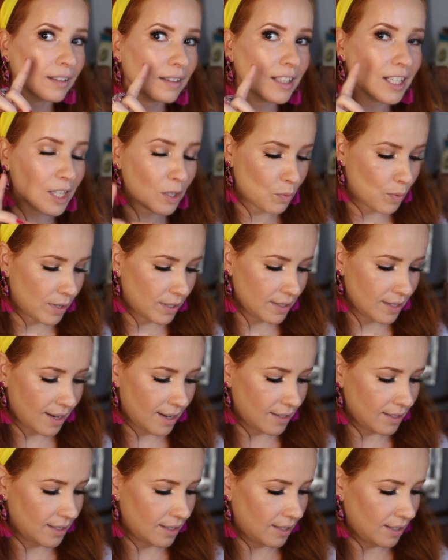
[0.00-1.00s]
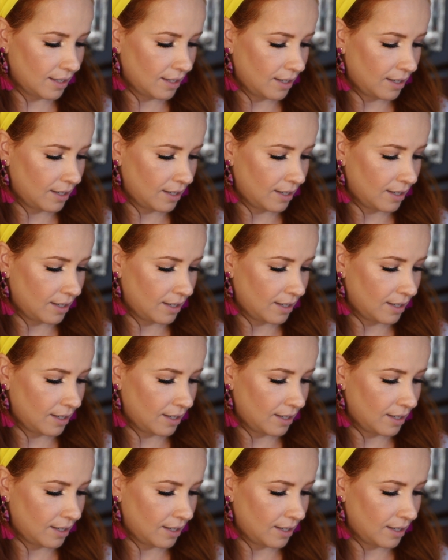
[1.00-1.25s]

This one does.